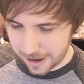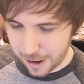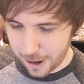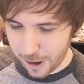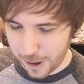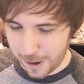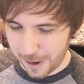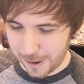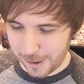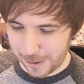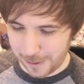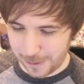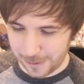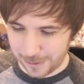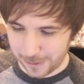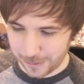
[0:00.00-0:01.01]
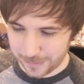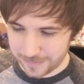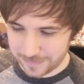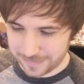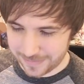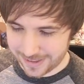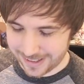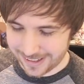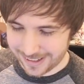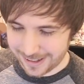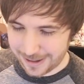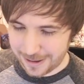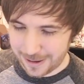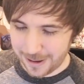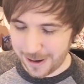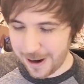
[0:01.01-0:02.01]
Oh.
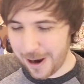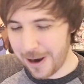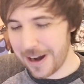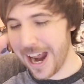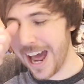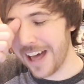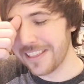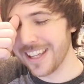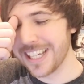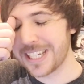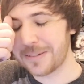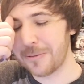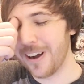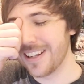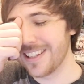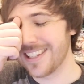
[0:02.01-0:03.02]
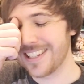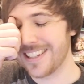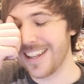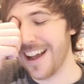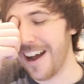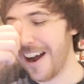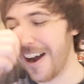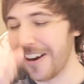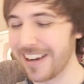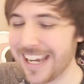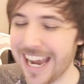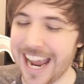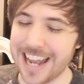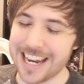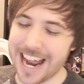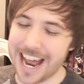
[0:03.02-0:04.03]
Oh, now this one's-
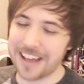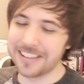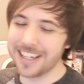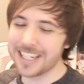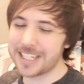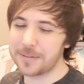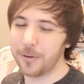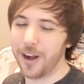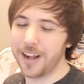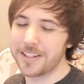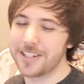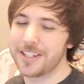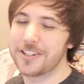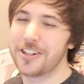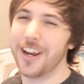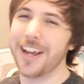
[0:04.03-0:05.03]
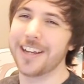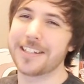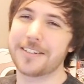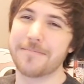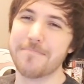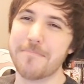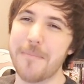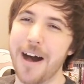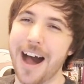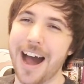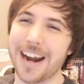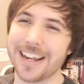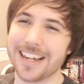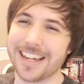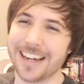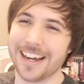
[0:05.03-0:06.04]
Okay, now this one's just
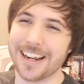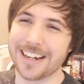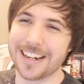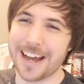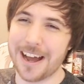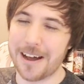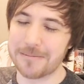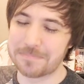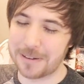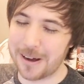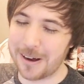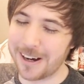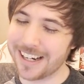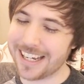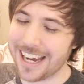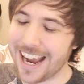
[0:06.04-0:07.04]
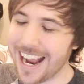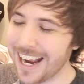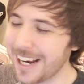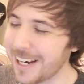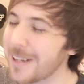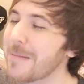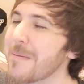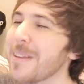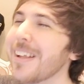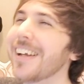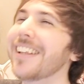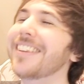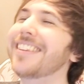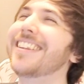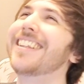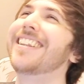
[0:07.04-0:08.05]
Monika'd up, okay?
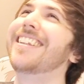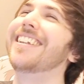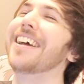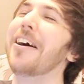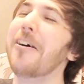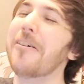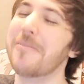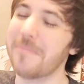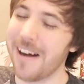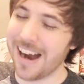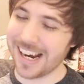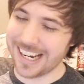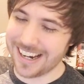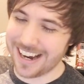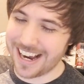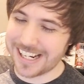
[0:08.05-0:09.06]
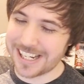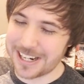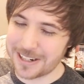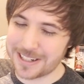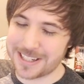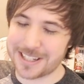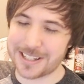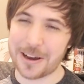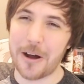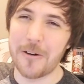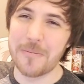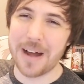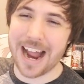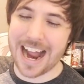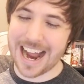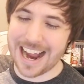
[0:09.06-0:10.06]
Oh my god, you're so
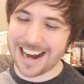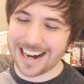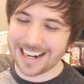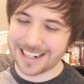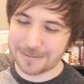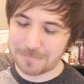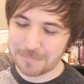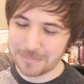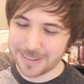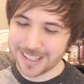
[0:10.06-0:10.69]
bad.